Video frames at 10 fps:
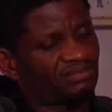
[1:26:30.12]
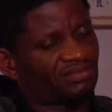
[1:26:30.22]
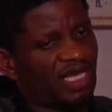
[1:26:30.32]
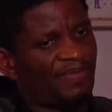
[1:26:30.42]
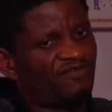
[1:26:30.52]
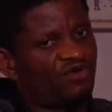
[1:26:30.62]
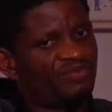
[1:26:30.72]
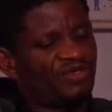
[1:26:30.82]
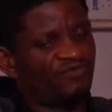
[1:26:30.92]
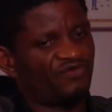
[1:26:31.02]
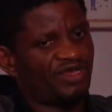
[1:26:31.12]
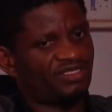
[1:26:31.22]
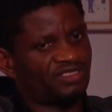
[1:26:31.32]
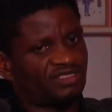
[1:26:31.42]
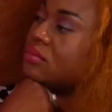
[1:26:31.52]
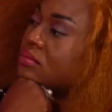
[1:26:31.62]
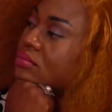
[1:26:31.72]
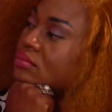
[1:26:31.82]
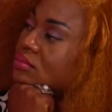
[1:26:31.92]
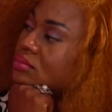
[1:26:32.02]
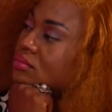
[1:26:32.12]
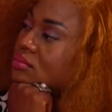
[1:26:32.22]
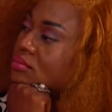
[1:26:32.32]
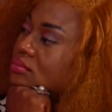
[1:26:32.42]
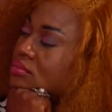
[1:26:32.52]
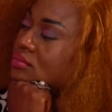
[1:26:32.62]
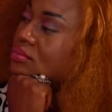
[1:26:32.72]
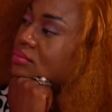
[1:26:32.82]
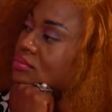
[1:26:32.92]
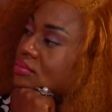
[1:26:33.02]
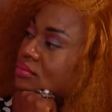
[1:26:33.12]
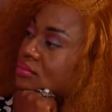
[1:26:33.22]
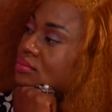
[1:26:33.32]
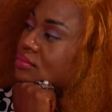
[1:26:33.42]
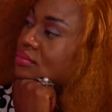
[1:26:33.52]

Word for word: Apart from being friends, apart from being friends, let them